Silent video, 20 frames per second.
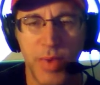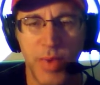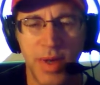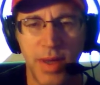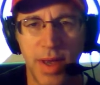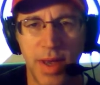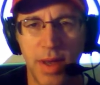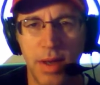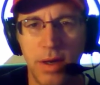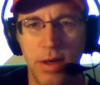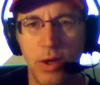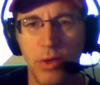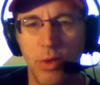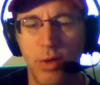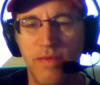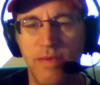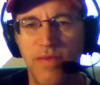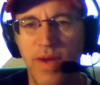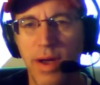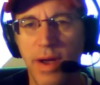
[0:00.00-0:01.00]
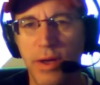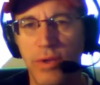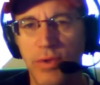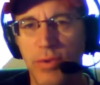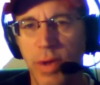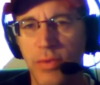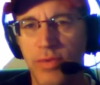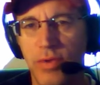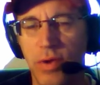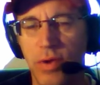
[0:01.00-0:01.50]
But again, you will find
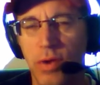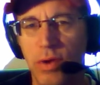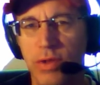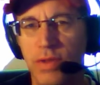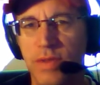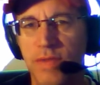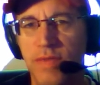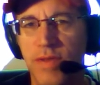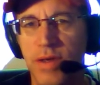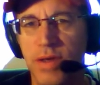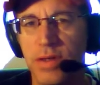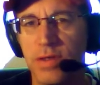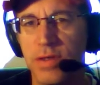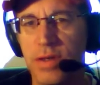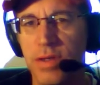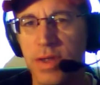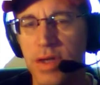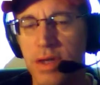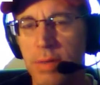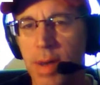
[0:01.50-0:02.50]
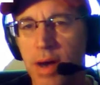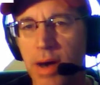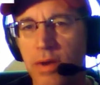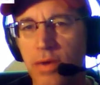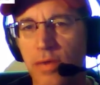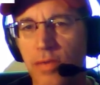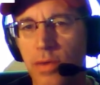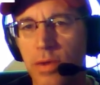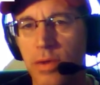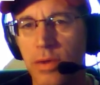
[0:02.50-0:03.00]
throughout the course of this, the
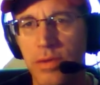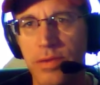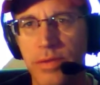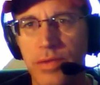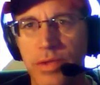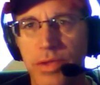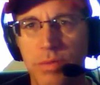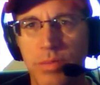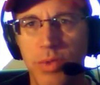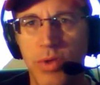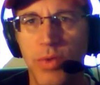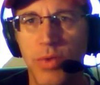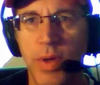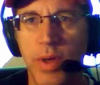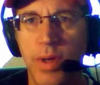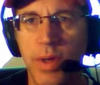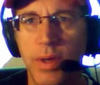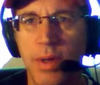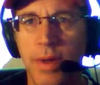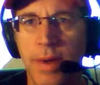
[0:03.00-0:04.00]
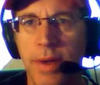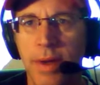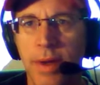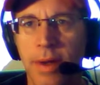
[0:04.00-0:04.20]
amount of collusion between